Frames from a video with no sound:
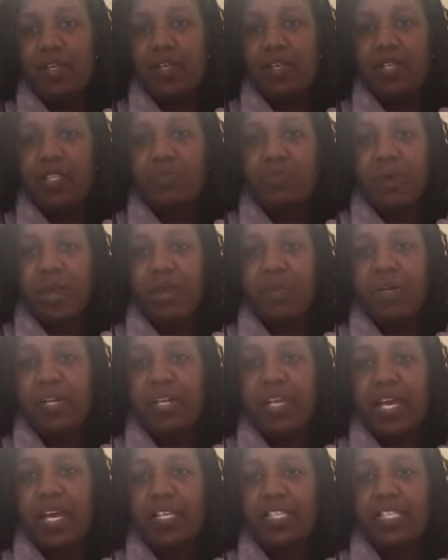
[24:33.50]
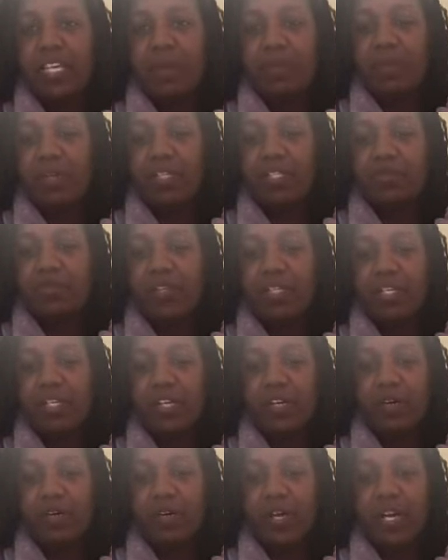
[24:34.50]
this is probably the last time in this
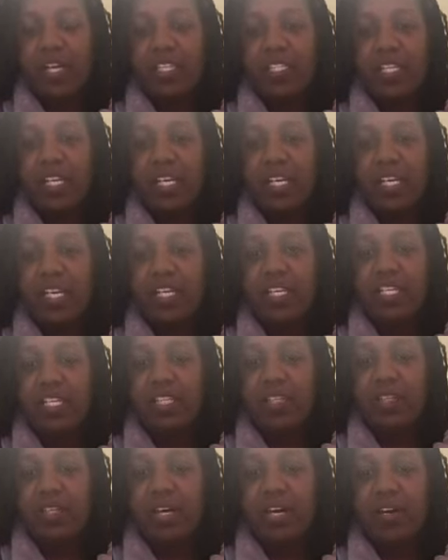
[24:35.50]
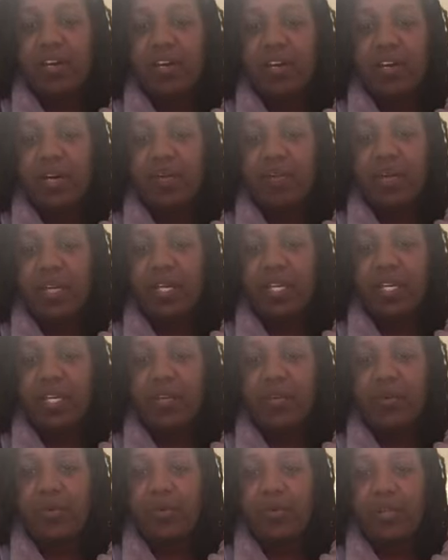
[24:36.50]
video I say any
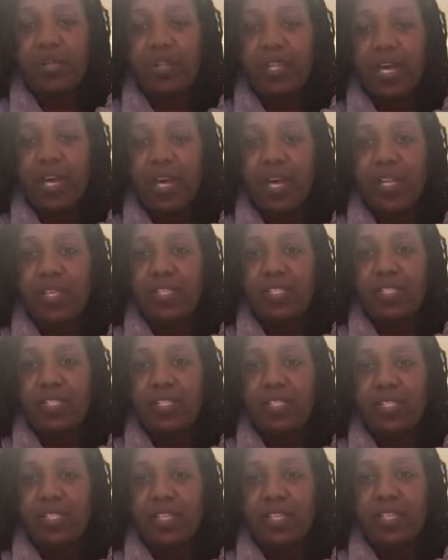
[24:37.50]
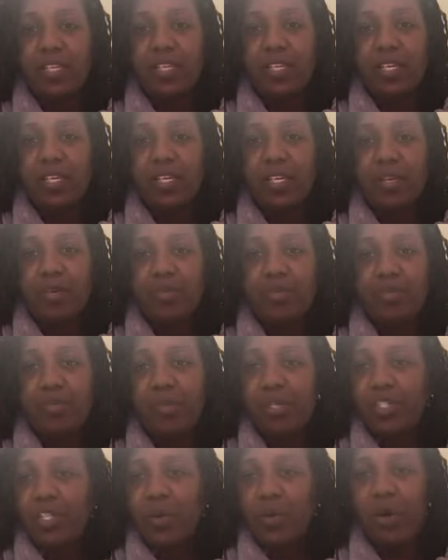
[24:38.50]
opinion on that.
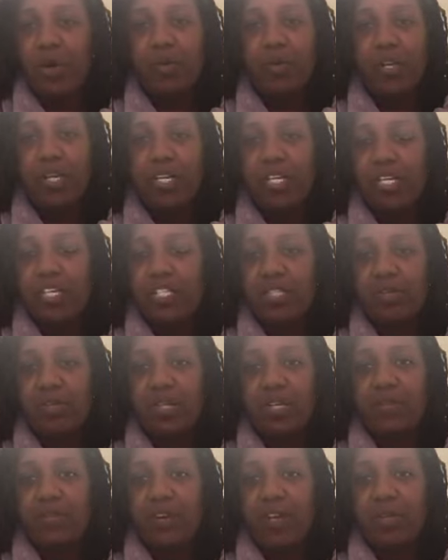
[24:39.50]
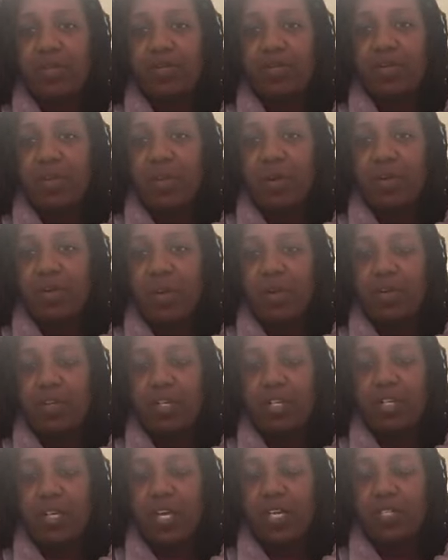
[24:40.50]
But don't hold it against me if I do talk about
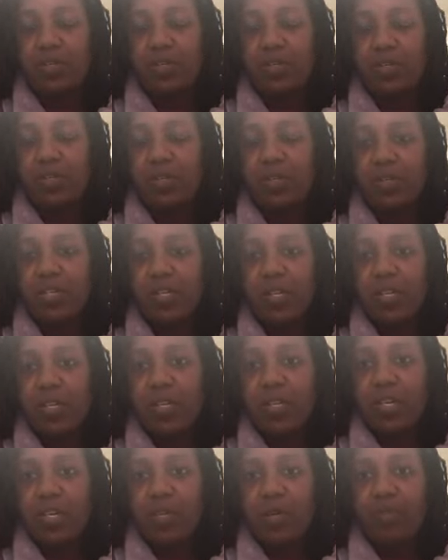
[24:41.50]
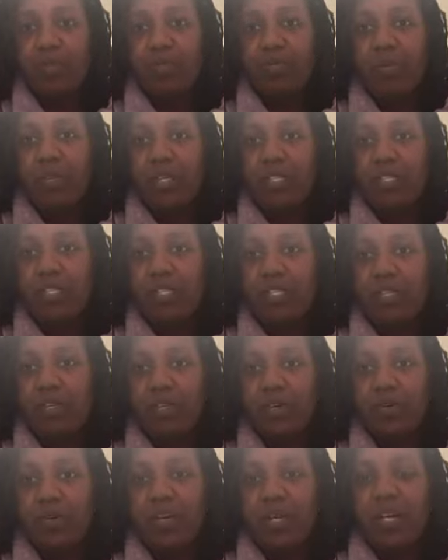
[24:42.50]
it in the next one. But
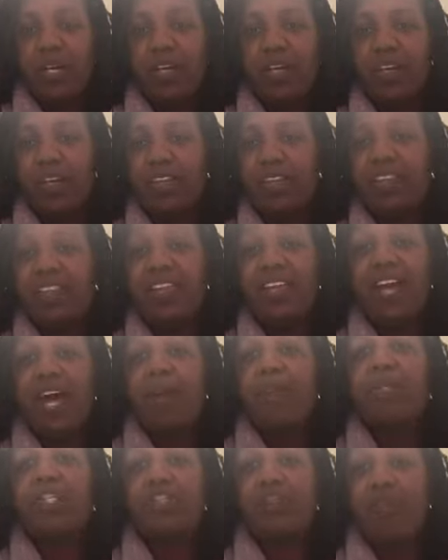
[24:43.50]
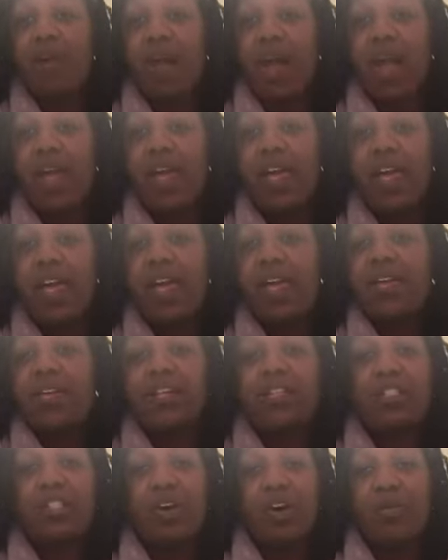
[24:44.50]
still, I'm going to try
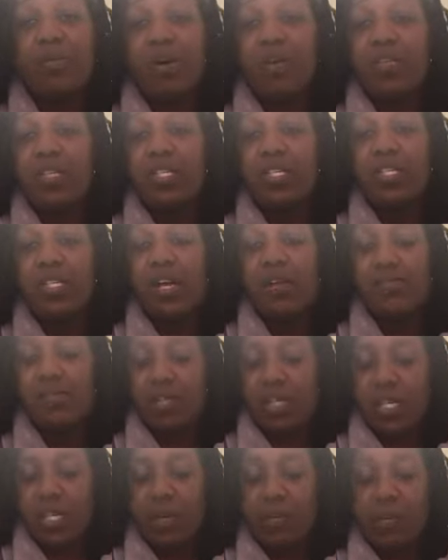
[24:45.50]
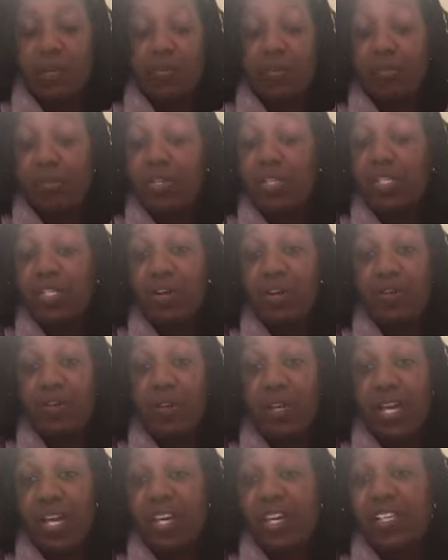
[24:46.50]
not to talk about this ever again. I'm going to breeze
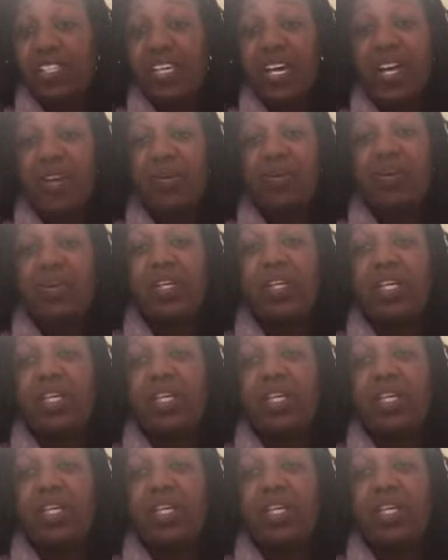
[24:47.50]
over that because I don't